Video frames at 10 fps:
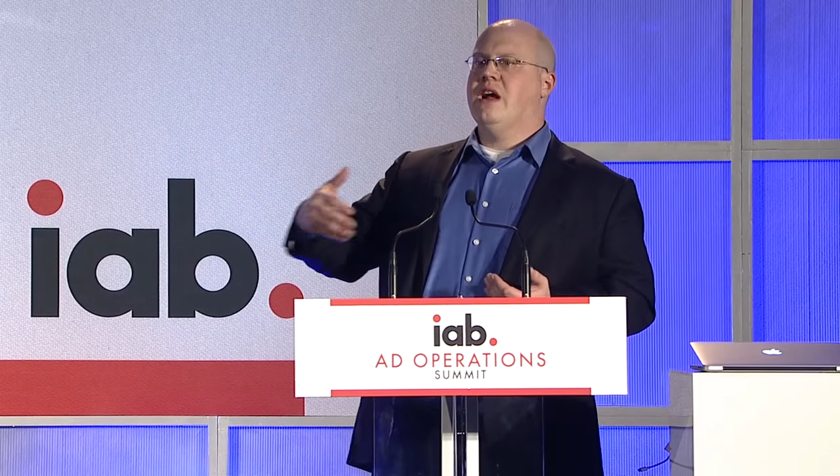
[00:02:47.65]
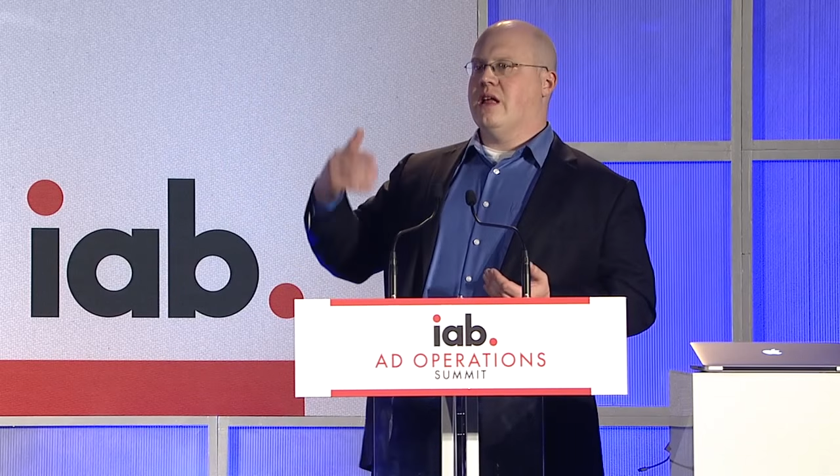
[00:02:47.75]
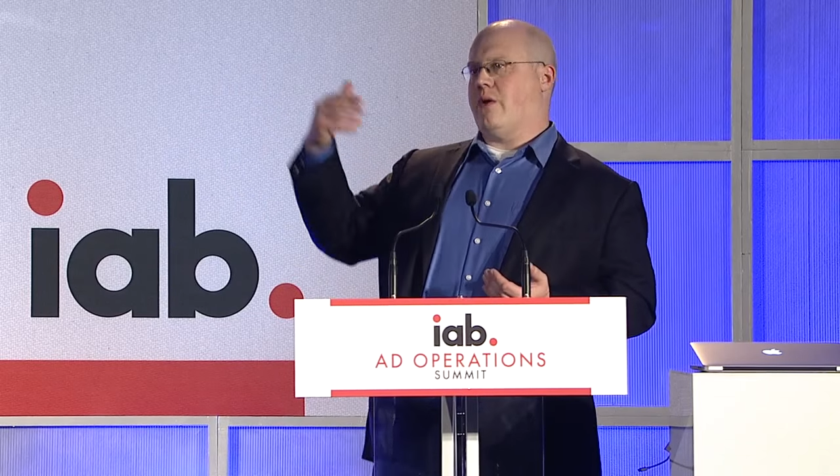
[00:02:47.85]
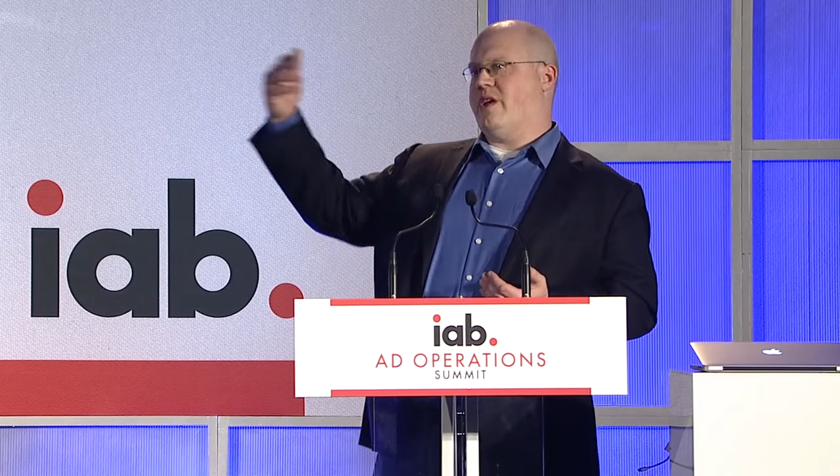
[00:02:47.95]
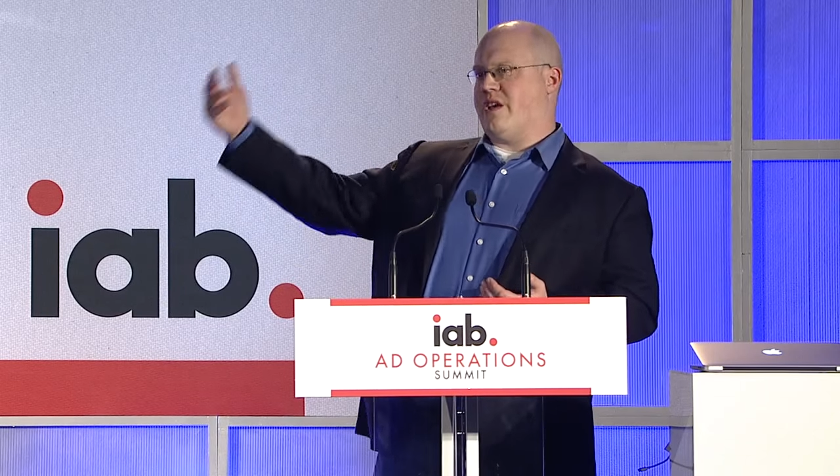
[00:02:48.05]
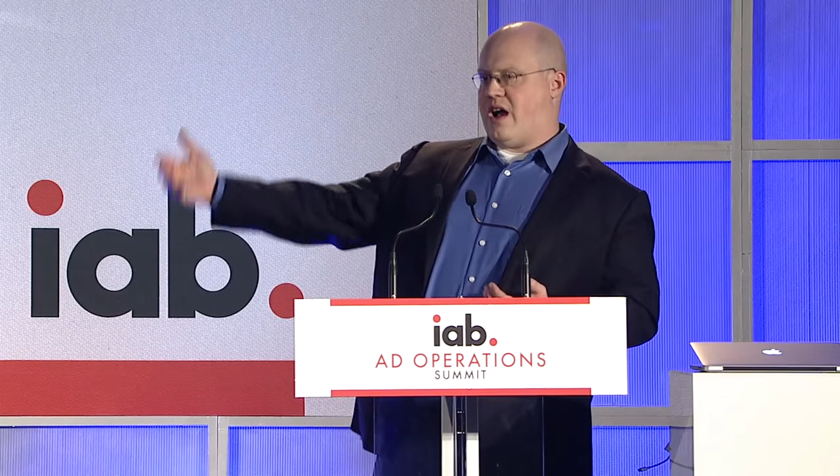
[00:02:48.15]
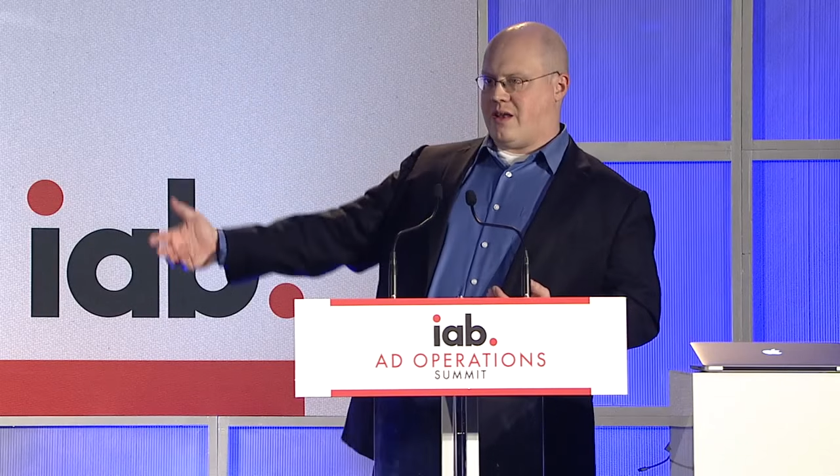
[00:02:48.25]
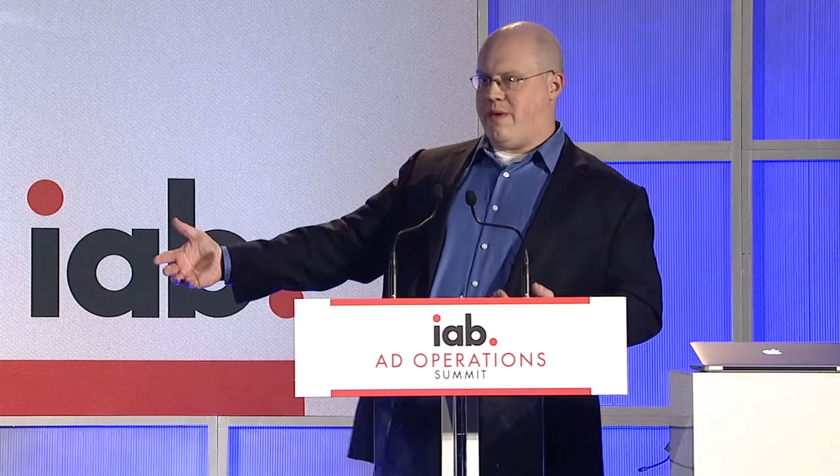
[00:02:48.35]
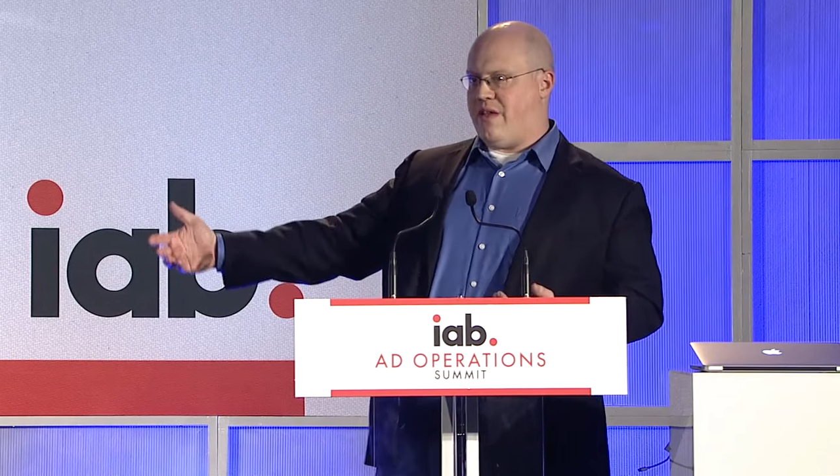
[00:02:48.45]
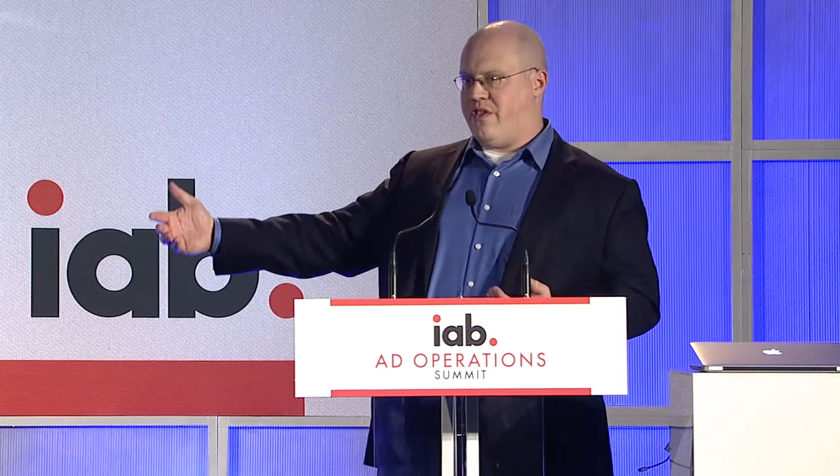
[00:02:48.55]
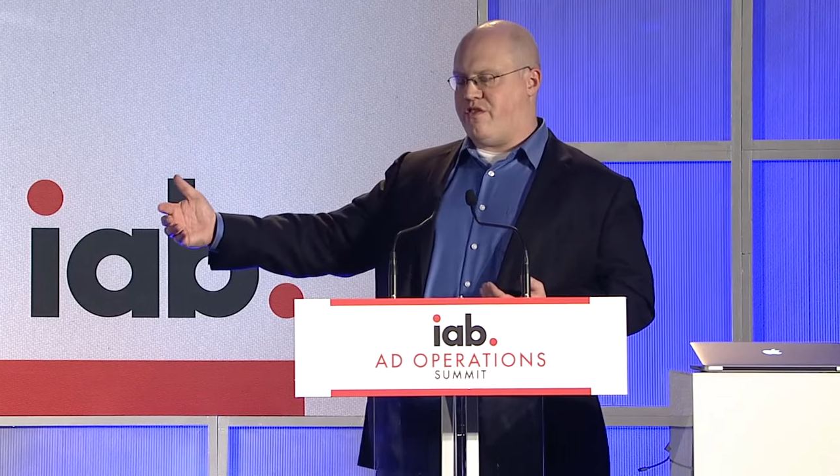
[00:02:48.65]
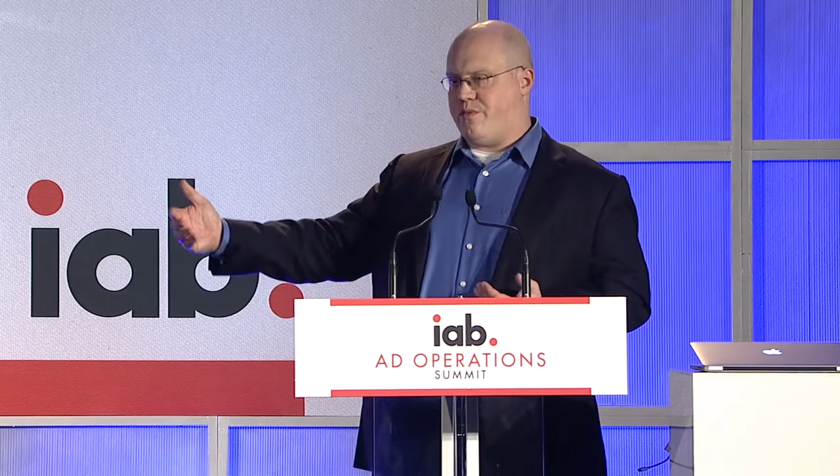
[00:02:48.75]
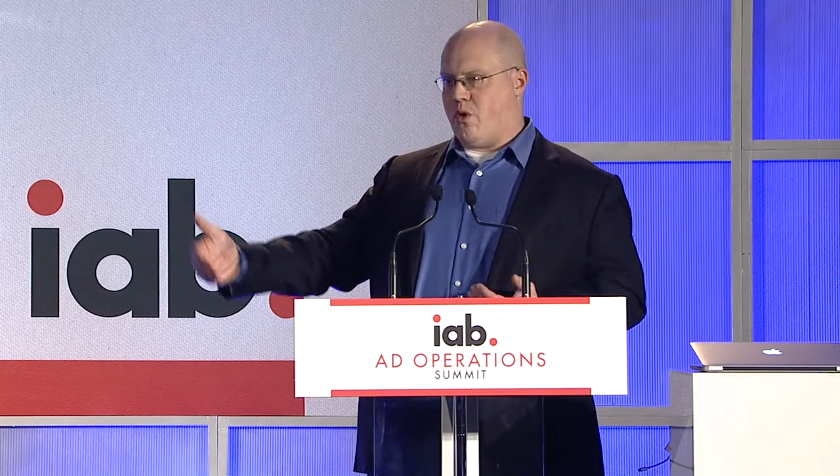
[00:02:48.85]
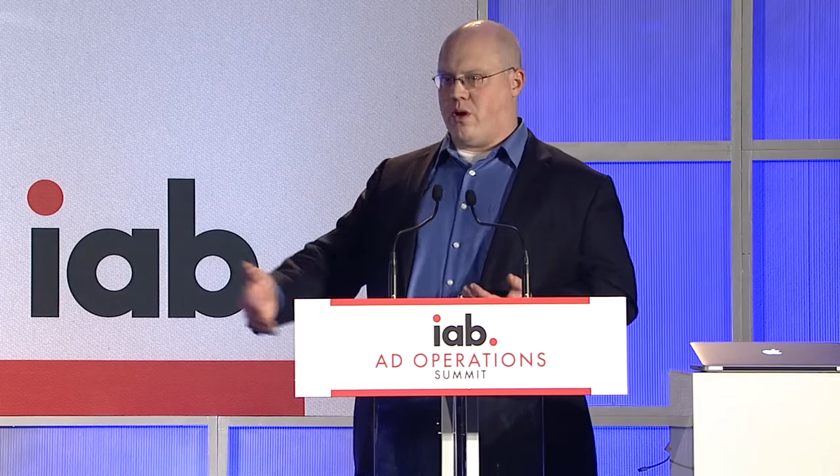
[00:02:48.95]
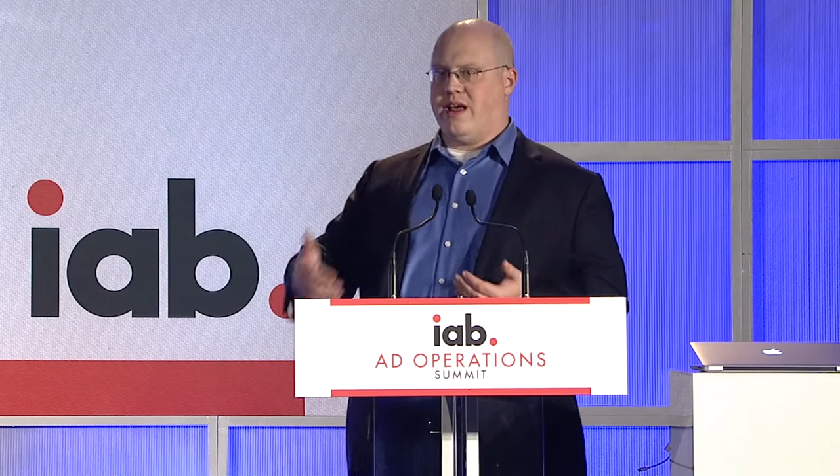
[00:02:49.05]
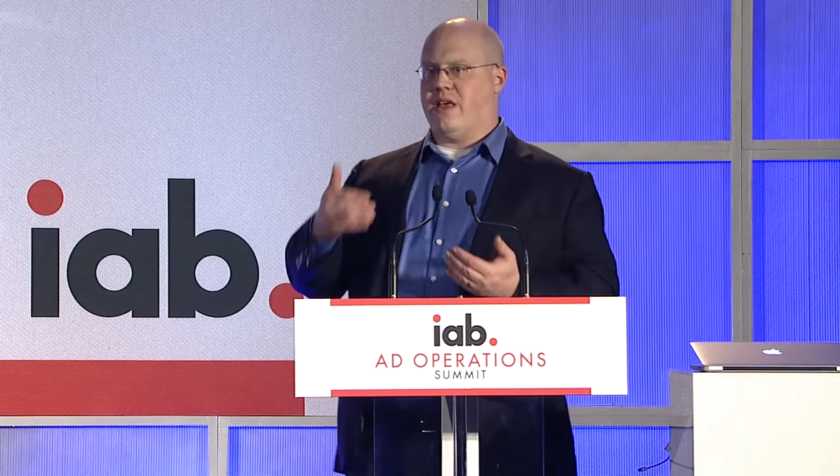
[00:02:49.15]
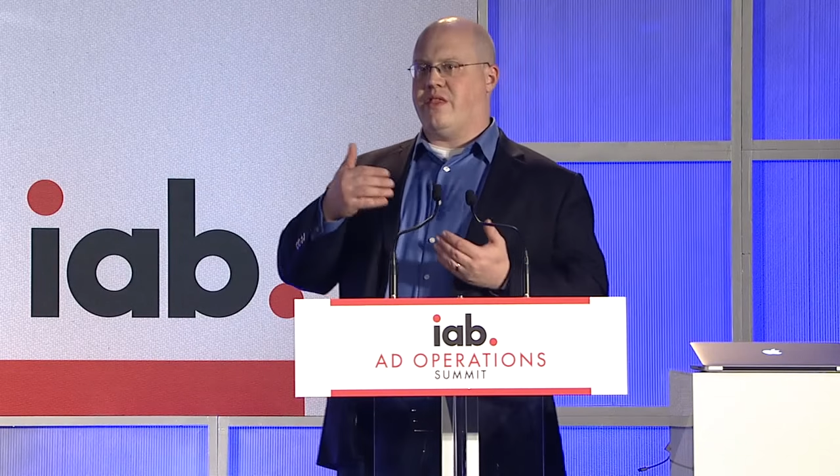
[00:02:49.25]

like we talked about this morning,